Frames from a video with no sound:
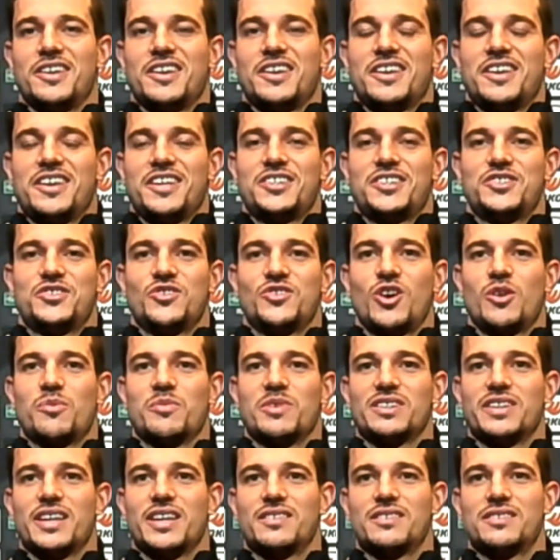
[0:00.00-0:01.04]
It's normal
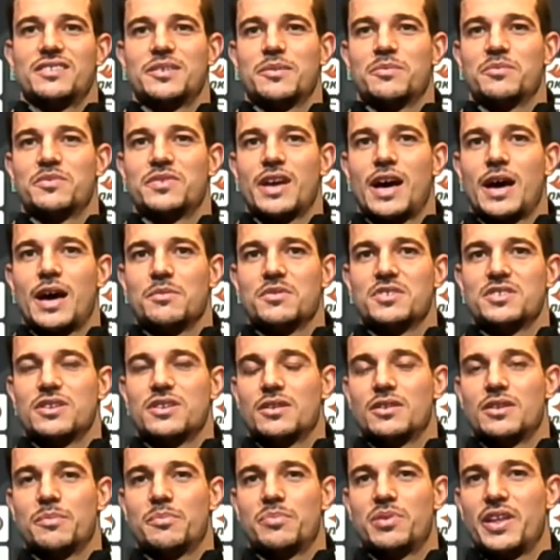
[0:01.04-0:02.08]
that sometimes the
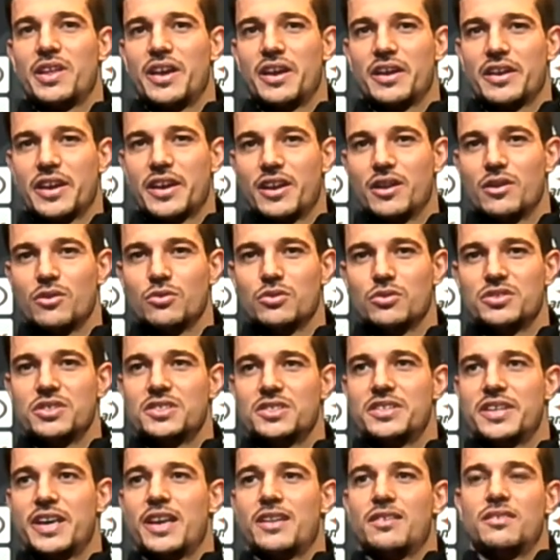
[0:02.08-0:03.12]
player can lose his
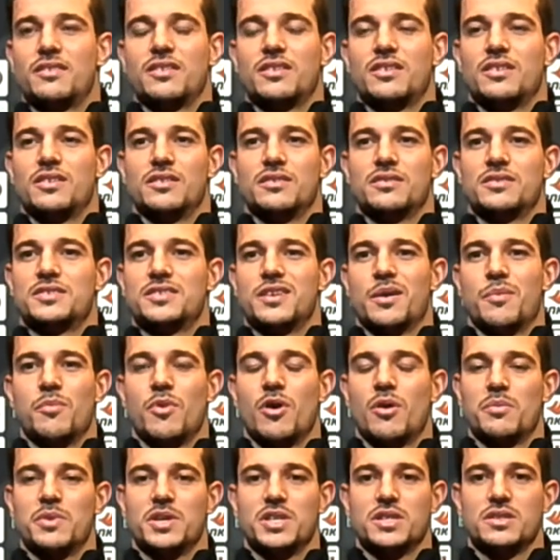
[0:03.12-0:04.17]
head in some
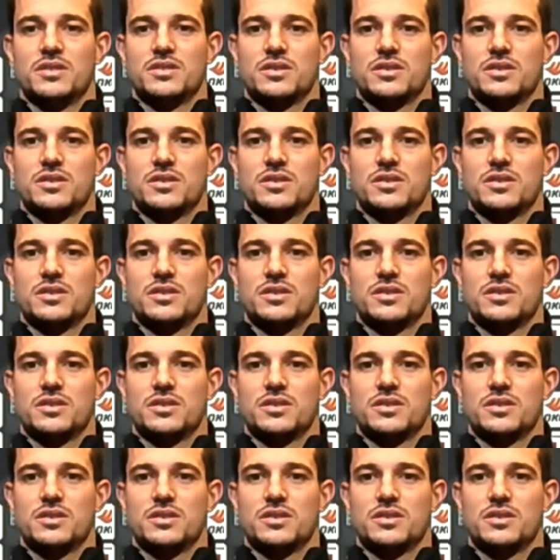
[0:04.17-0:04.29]
moments.